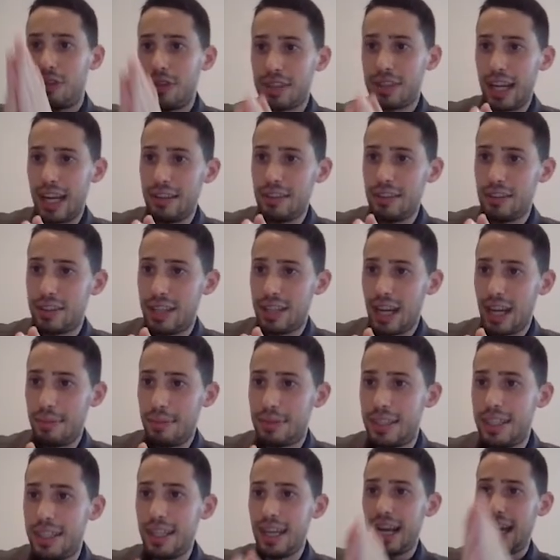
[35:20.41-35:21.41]
then time
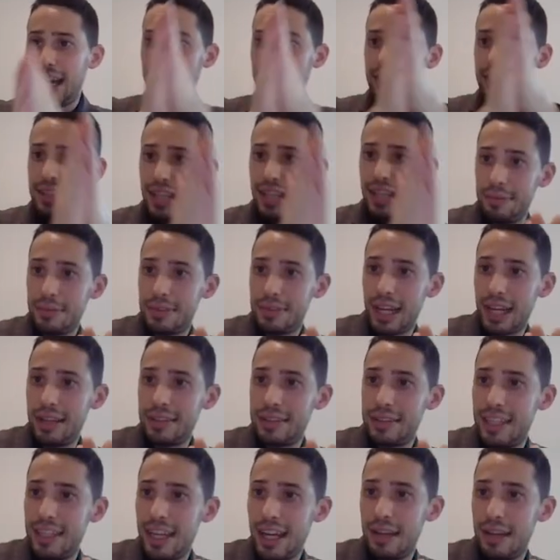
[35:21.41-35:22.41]
tn, then
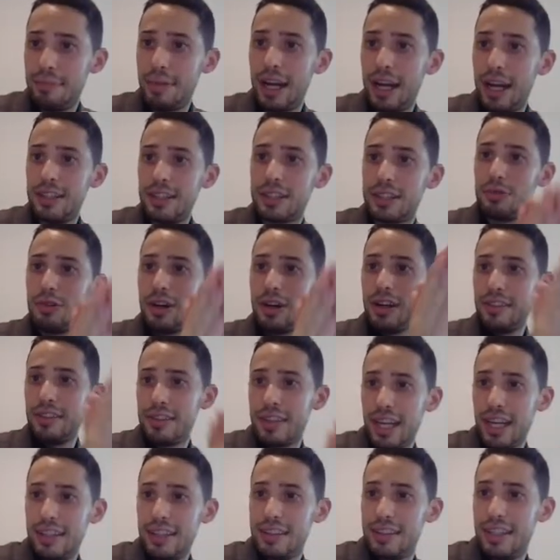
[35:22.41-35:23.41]
time tn minus 1,
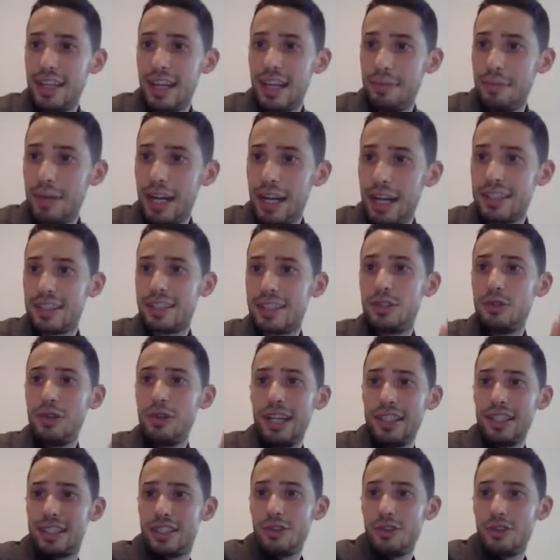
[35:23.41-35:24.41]
then tn minus 2,
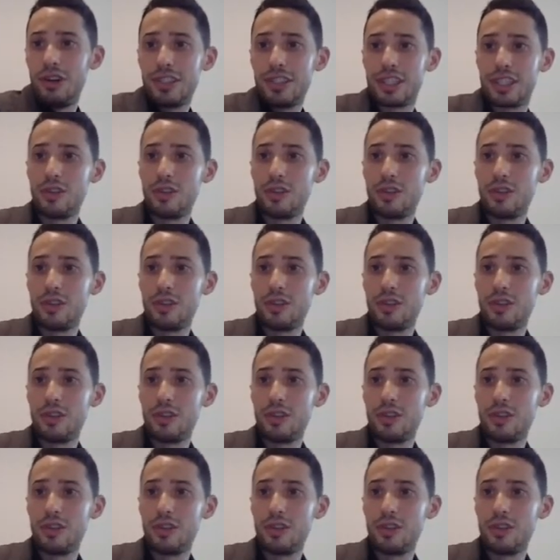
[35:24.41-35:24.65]
and so on.